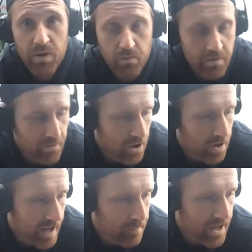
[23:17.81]
We, we've got
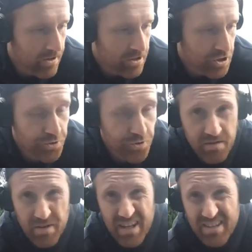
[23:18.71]
to get better at
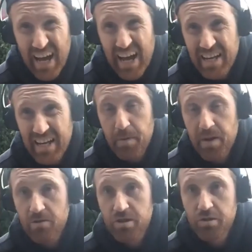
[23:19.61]
shooting, but it's hard to get
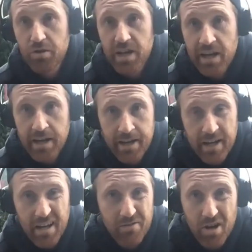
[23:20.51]
better at shooting
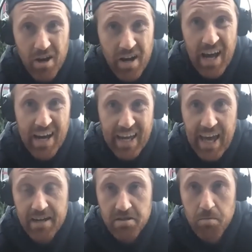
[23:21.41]
if you don't know how to
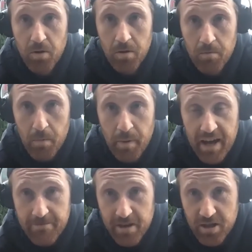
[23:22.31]
catch the ball and
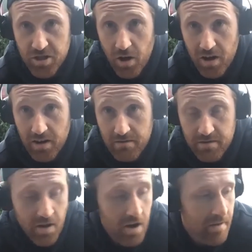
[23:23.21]
prepare for your shot.
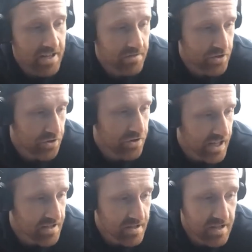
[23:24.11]
So much of
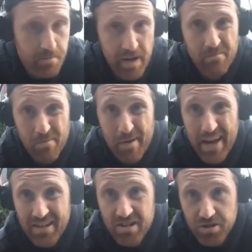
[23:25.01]
shooting is, is being
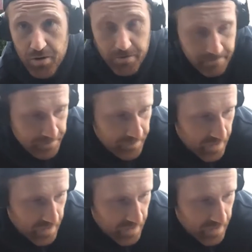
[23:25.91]
prepared to shoot.